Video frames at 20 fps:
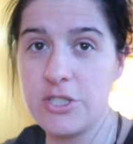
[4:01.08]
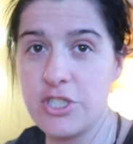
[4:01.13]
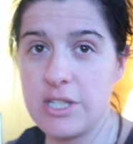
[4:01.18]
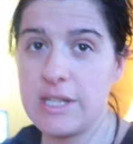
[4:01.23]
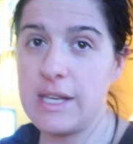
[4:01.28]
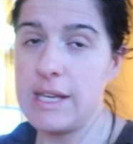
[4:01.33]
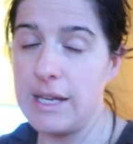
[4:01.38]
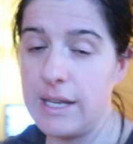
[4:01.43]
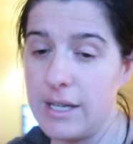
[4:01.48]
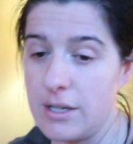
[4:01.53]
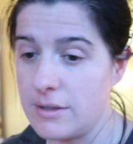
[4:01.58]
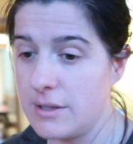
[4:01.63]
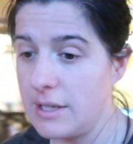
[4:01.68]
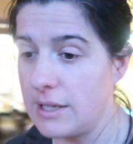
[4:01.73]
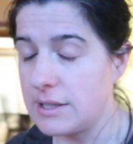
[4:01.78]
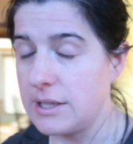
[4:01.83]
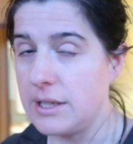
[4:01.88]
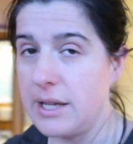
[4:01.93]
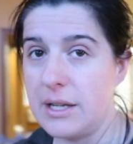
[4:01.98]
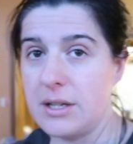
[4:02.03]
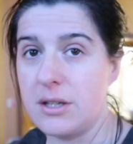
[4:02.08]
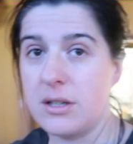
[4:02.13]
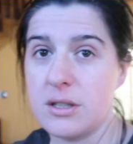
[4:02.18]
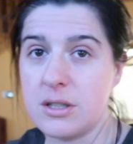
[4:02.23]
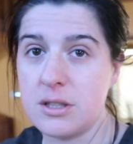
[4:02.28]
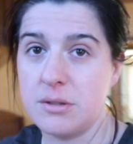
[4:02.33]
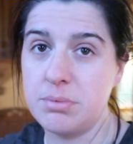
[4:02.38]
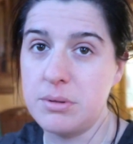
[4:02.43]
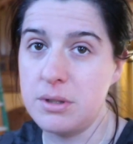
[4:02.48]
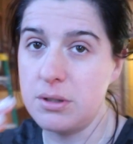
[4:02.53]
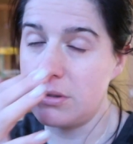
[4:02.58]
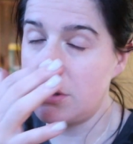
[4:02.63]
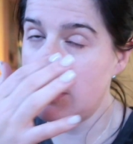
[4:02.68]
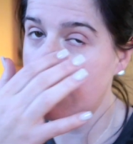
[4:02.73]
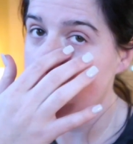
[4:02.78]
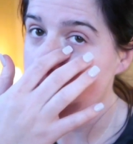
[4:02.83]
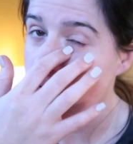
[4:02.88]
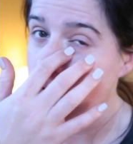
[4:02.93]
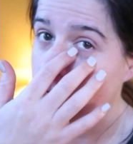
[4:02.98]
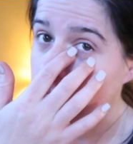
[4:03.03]
she can't hear nothing on her computer.
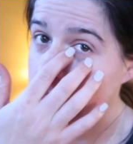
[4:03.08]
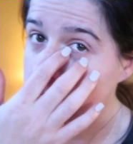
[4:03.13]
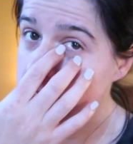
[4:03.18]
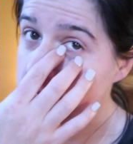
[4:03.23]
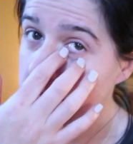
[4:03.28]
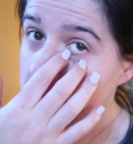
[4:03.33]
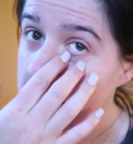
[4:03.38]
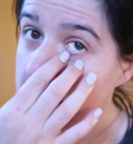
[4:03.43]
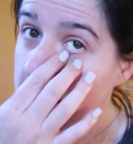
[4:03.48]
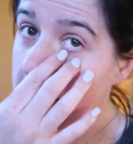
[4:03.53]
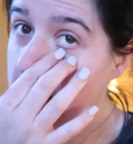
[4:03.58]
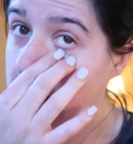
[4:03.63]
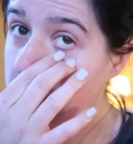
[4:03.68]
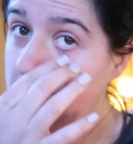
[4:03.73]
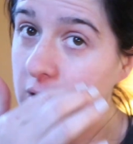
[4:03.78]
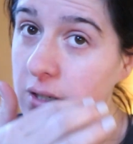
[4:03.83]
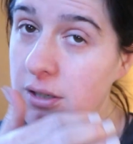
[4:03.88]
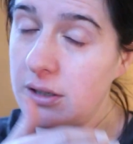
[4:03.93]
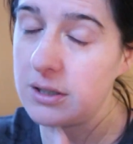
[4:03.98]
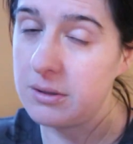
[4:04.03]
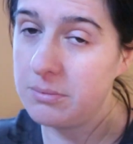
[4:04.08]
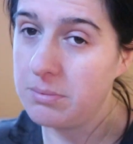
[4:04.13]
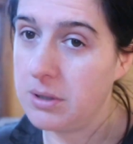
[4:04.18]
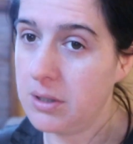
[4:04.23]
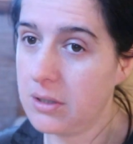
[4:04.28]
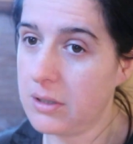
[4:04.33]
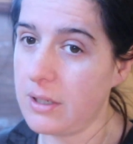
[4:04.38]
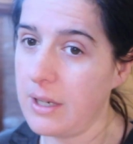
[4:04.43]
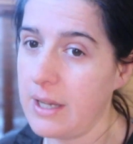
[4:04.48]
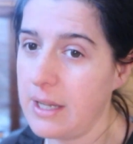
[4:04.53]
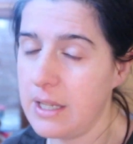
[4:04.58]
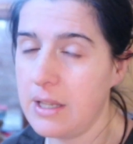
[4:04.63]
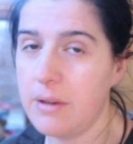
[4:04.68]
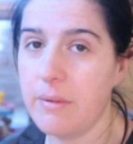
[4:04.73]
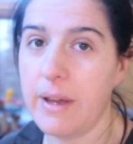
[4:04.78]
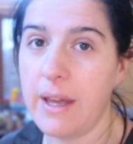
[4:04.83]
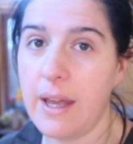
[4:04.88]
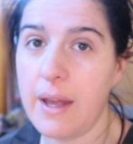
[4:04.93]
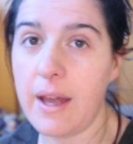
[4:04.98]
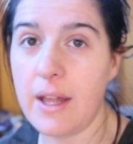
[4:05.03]
It's crazy. I hate her computer.
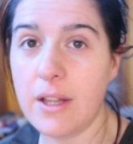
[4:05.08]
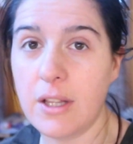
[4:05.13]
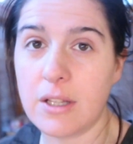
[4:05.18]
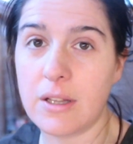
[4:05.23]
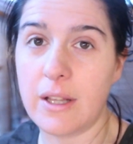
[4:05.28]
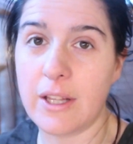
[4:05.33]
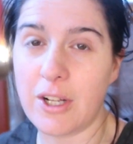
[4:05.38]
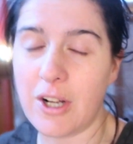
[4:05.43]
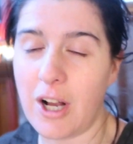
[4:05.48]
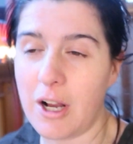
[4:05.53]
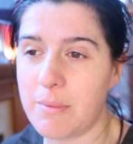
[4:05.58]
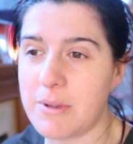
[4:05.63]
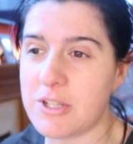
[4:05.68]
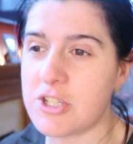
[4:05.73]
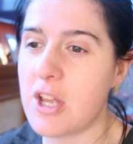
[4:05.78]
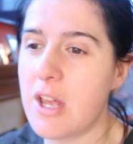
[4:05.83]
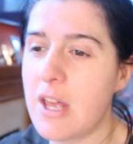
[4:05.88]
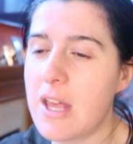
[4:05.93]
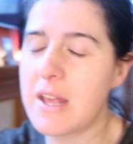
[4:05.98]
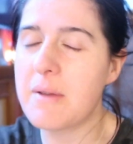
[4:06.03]
Anyway, I look like garbage.